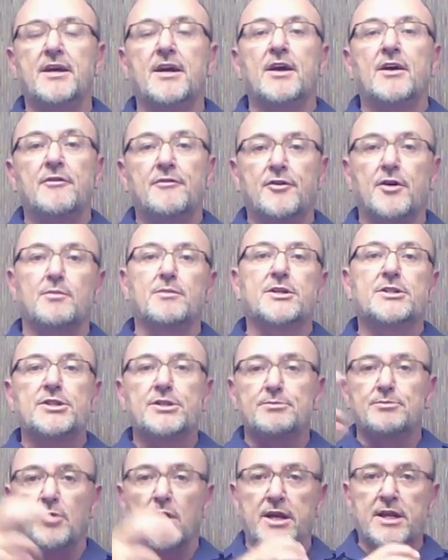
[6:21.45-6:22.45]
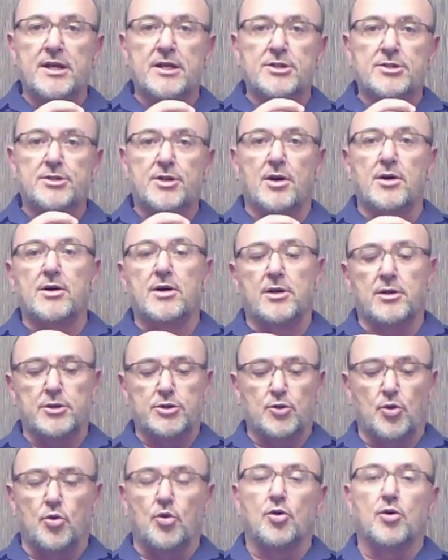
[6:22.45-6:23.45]
from a demonic stronghold
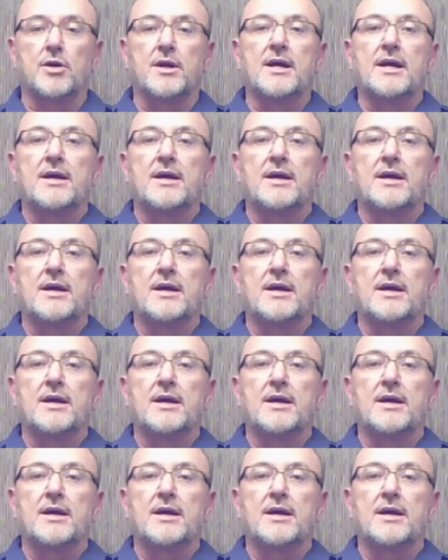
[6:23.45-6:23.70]
or